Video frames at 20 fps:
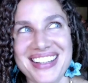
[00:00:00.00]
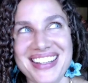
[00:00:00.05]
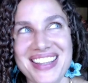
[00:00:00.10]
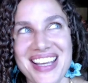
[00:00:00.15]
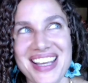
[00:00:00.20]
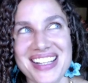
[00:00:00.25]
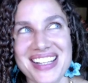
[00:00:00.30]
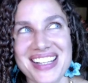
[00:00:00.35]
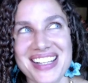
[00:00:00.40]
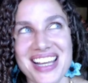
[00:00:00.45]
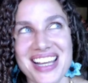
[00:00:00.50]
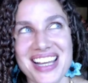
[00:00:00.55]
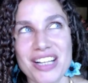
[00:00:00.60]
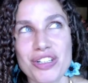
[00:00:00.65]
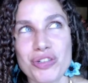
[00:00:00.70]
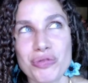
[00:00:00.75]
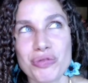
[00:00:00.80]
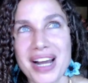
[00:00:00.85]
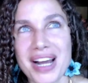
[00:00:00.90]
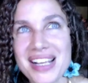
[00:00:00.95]
that
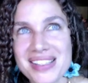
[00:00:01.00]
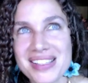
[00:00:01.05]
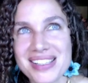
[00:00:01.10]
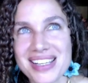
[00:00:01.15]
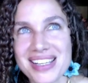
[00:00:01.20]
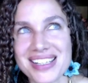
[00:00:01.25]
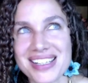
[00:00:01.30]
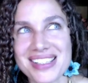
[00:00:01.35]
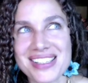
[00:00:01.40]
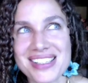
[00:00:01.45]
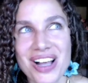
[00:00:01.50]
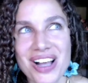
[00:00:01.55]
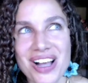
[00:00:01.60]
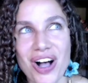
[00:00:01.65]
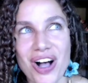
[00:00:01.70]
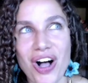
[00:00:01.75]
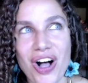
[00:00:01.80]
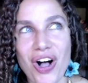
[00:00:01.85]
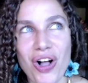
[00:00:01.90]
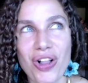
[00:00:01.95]
addresses
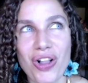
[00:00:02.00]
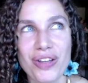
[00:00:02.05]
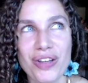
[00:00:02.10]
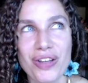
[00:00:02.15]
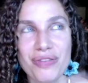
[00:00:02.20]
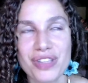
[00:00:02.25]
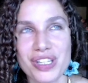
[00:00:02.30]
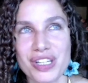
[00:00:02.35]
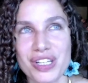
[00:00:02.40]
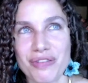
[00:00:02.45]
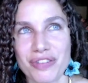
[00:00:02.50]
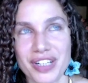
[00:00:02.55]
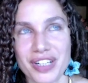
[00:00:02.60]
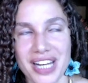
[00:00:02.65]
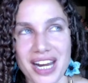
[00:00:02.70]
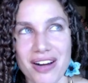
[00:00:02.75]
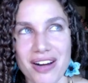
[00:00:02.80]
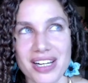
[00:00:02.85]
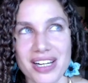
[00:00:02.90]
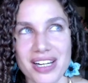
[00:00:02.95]
all of the different
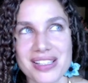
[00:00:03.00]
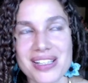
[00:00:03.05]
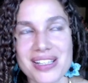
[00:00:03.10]
areas.